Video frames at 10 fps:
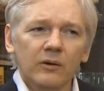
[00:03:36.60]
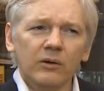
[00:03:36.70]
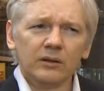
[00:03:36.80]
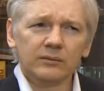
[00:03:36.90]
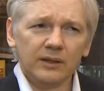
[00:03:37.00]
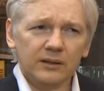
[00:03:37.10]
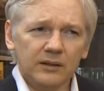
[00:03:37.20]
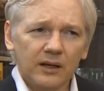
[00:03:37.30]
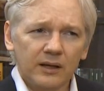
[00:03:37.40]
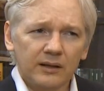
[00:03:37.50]
Well,
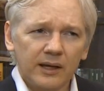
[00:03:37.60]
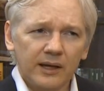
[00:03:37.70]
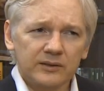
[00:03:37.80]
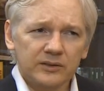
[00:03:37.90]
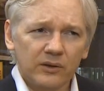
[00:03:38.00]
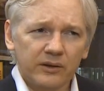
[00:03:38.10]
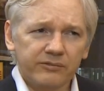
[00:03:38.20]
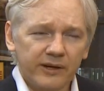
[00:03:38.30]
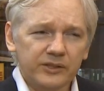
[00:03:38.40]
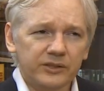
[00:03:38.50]
it's not a
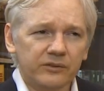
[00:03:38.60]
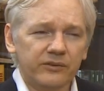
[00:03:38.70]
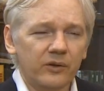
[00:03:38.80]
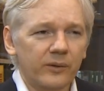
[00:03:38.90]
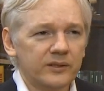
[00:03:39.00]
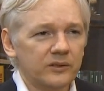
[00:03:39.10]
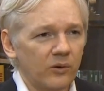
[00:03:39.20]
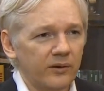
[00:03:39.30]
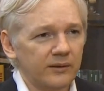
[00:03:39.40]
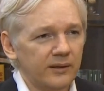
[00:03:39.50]
function of the US
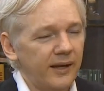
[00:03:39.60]
not